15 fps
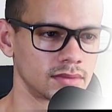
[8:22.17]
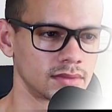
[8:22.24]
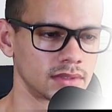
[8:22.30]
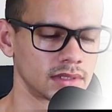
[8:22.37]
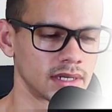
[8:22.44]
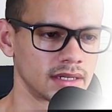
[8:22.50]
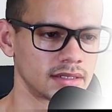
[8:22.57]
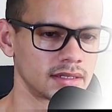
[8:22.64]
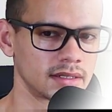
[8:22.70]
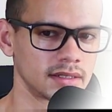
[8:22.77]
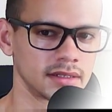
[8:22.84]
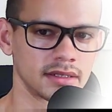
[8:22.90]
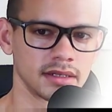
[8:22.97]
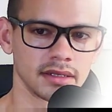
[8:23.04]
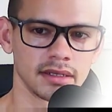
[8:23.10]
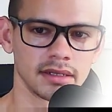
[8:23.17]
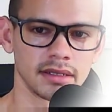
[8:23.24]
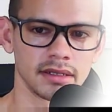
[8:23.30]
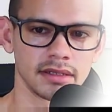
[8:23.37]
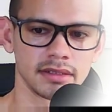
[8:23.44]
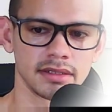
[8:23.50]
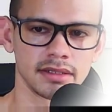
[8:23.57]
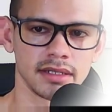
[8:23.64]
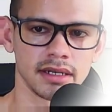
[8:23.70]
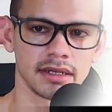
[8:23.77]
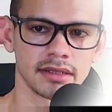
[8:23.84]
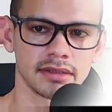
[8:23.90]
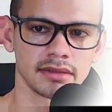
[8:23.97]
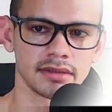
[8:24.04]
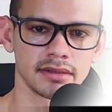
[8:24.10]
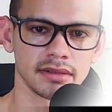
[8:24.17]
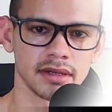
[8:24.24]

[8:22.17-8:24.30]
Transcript: is right click and click extract,